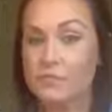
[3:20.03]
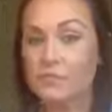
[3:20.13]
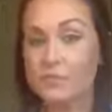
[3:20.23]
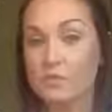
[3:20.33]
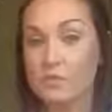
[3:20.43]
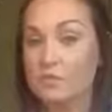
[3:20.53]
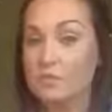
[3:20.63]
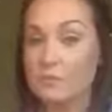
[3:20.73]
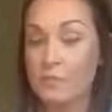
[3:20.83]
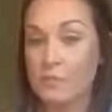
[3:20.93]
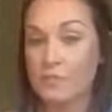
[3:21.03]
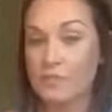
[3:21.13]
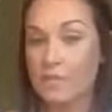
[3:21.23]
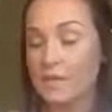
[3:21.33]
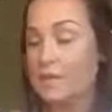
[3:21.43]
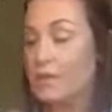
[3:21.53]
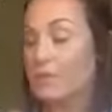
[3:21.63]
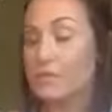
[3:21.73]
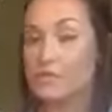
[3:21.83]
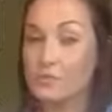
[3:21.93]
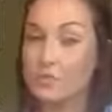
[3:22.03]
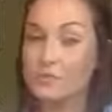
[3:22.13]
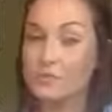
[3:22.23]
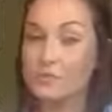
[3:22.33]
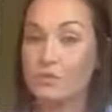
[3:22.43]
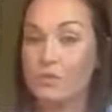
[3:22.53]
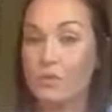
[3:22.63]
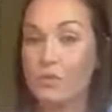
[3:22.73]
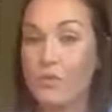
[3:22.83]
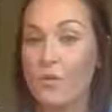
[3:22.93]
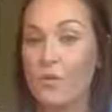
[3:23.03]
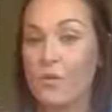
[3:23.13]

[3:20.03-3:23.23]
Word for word: So if you want to do some homework today, what you want to do is Google